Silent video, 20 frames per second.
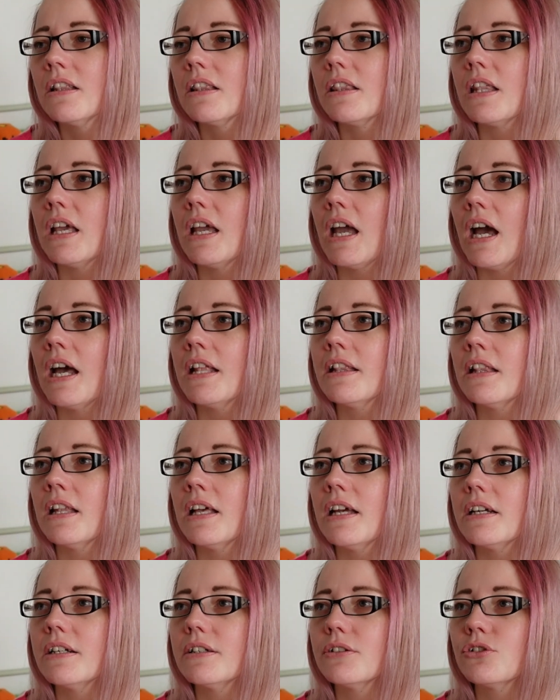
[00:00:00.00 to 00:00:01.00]
They had
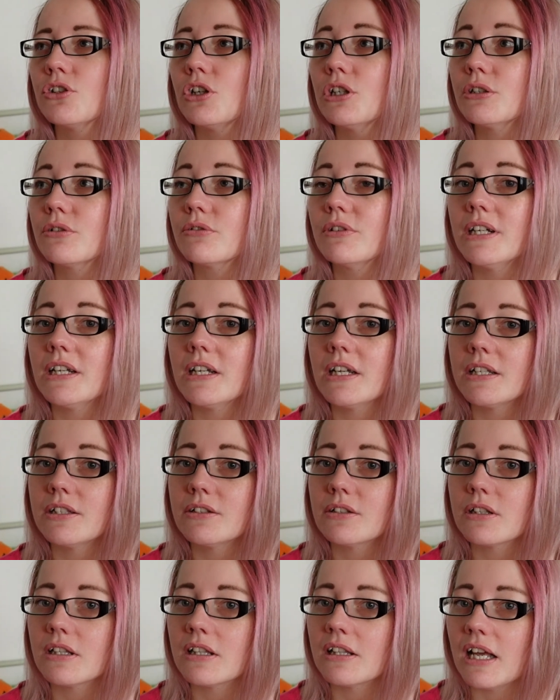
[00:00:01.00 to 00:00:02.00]
like dark gray
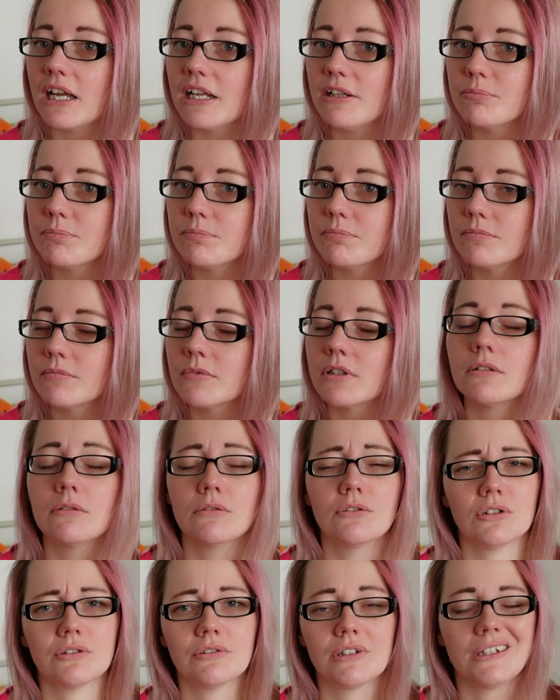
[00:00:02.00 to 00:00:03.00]
and light
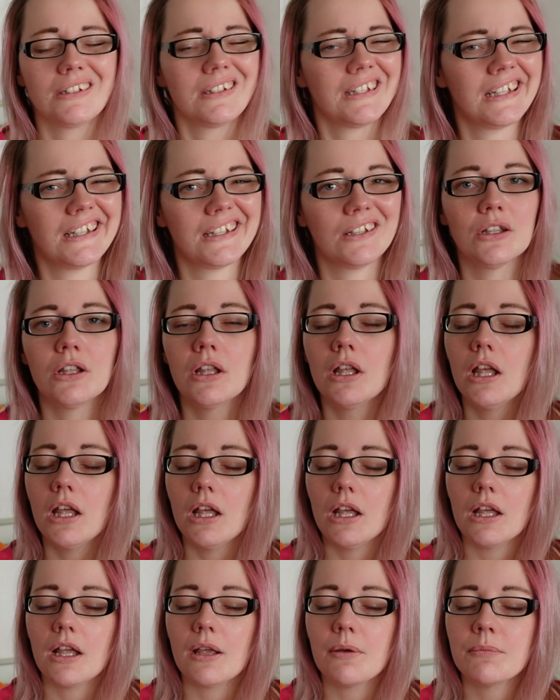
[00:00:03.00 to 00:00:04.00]
dark gray.
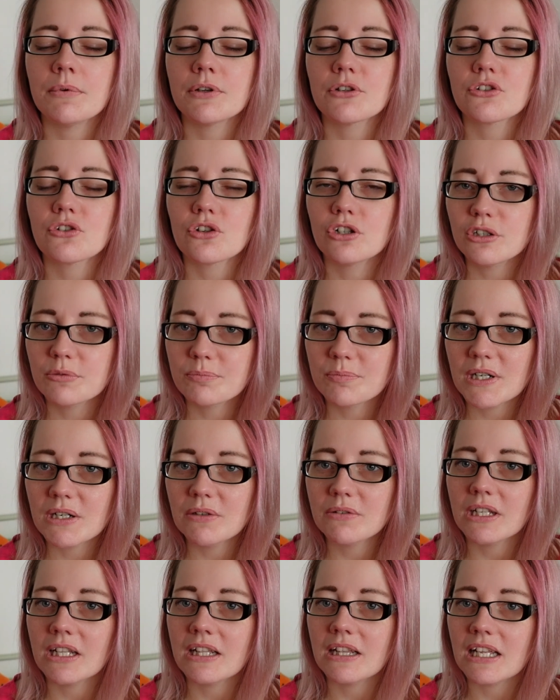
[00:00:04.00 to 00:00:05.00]
It was dark
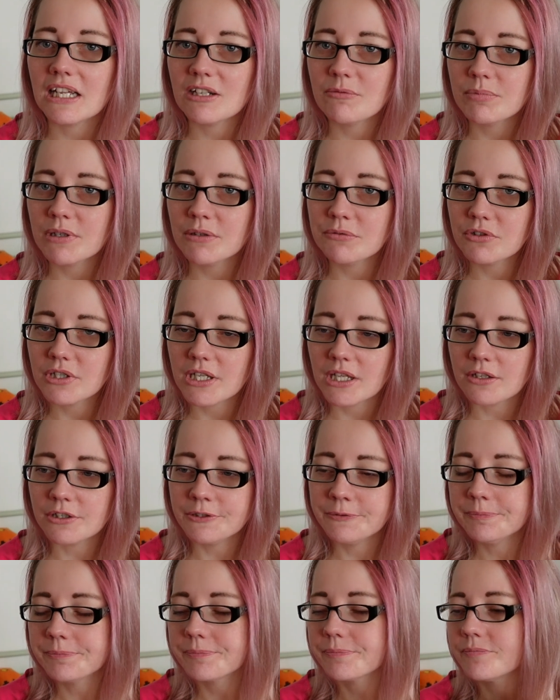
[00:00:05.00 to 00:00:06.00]
brown and light brown
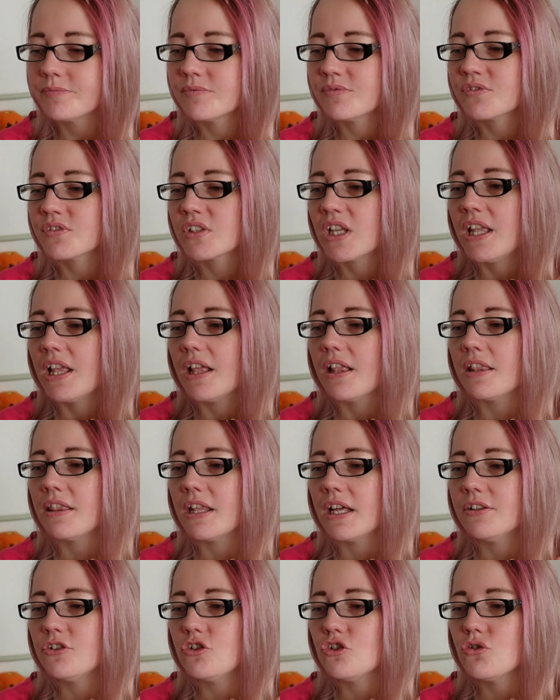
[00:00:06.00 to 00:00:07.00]
together. And
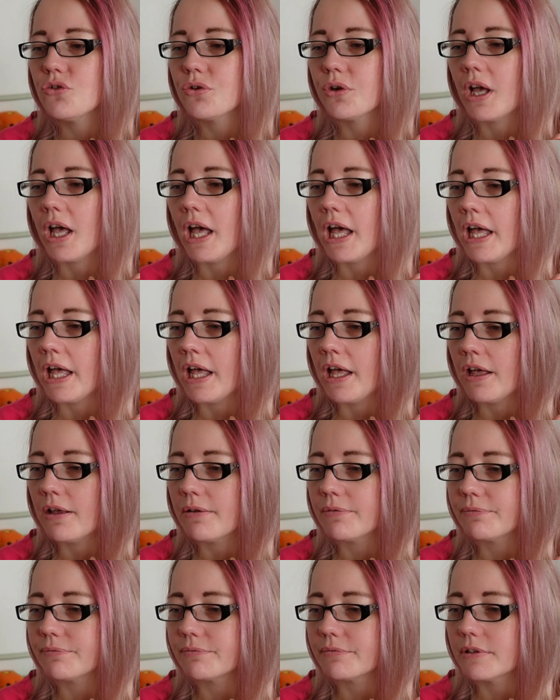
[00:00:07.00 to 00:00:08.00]
then you
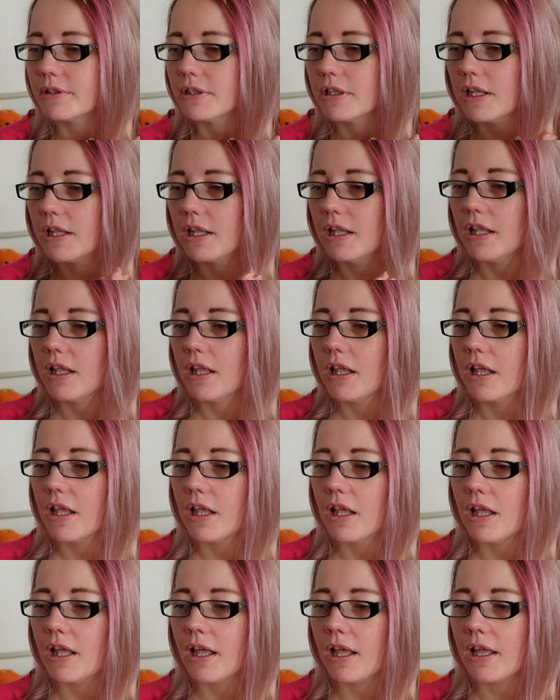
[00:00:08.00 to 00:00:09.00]
have
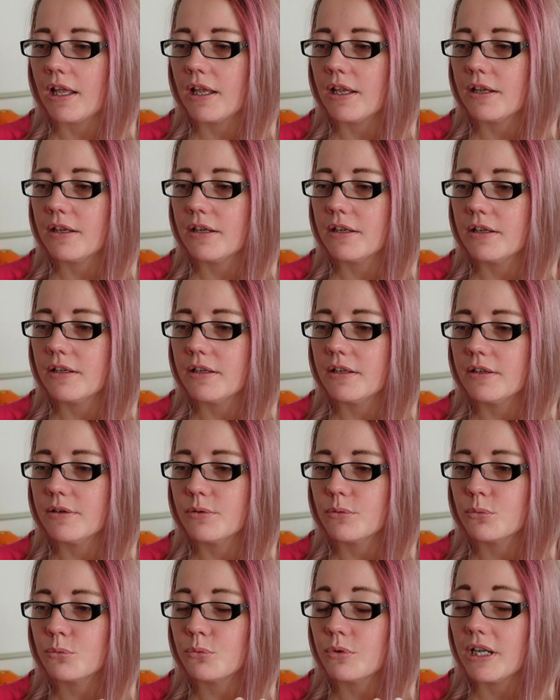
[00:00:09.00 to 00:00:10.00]
a
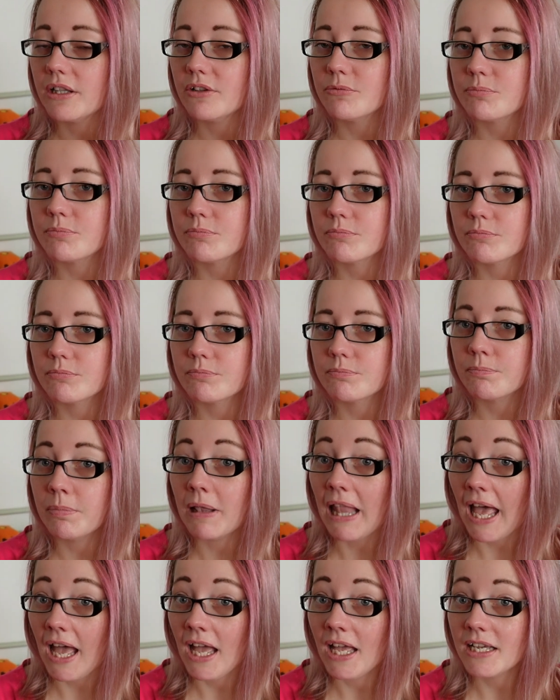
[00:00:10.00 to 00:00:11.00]
red,
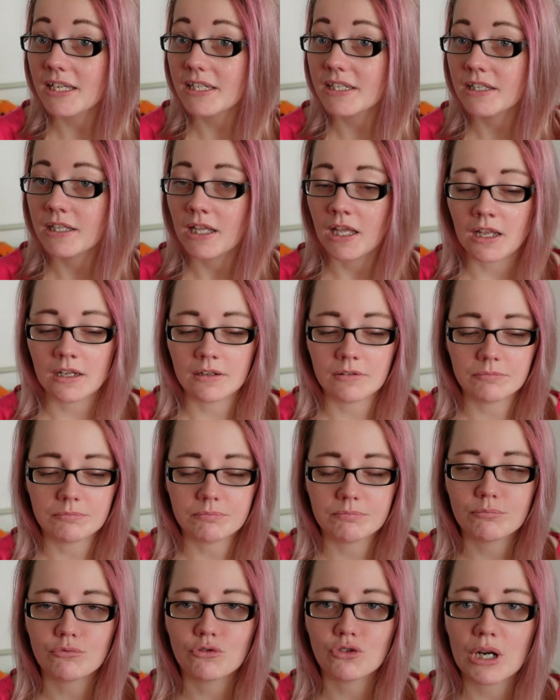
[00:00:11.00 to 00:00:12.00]
black, and
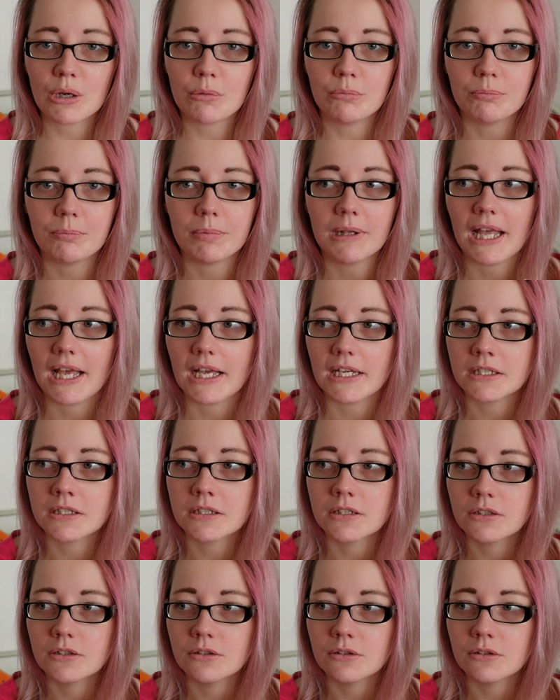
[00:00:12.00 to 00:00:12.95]
brown black.